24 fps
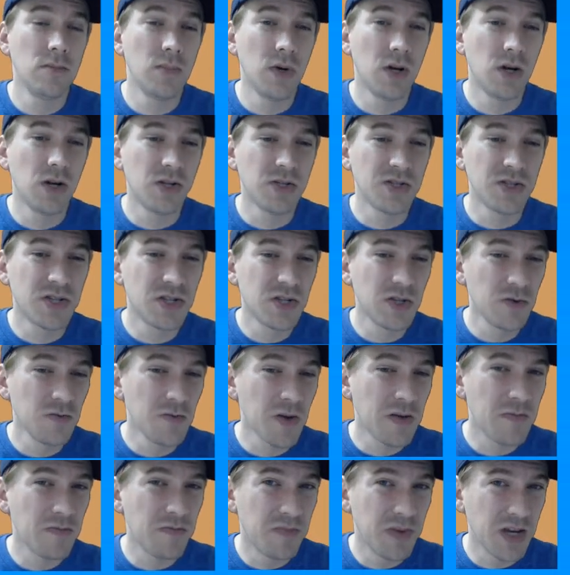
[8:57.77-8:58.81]
I'll do
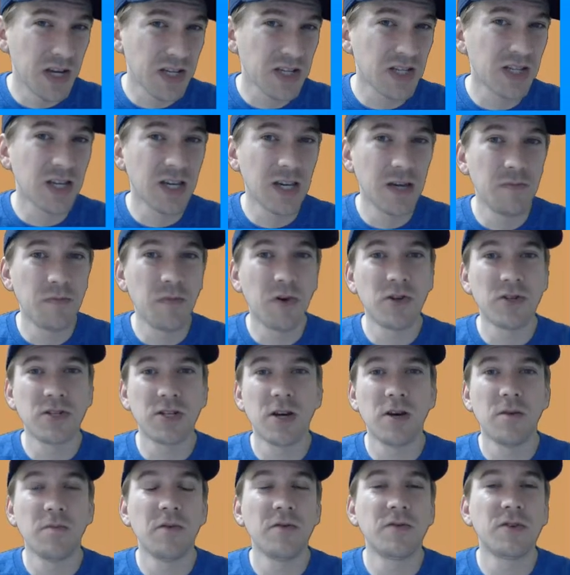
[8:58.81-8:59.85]
my best to keep on
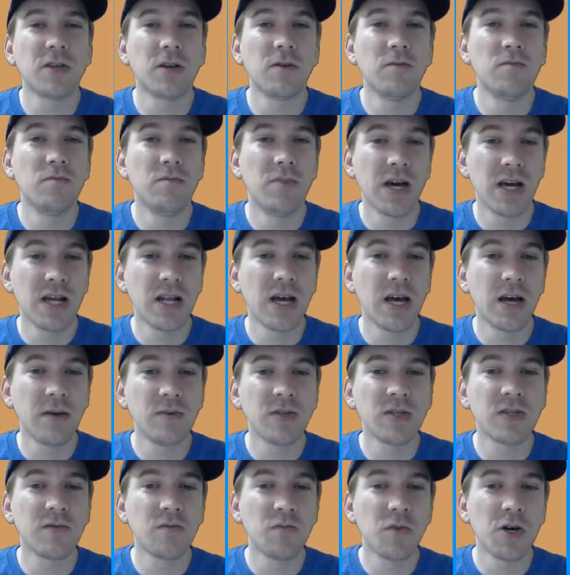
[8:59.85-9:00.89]
top of some bad
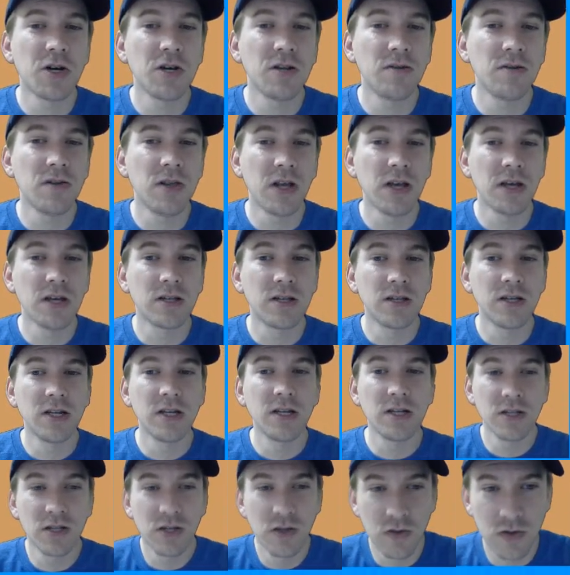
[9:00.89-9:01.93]
habits of mine, like
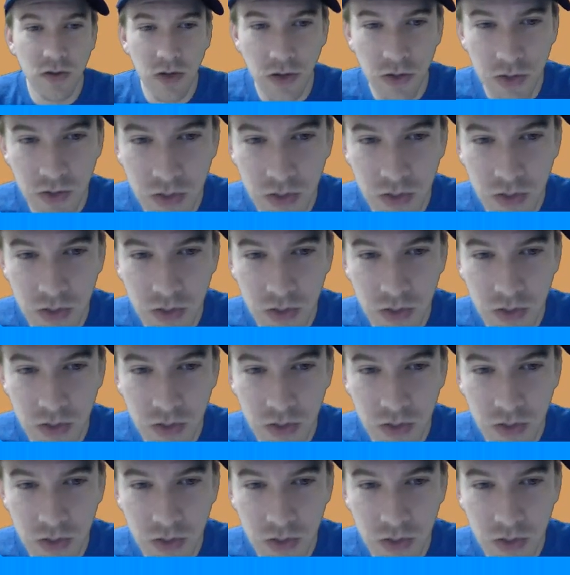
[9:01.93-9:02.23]
leaning too close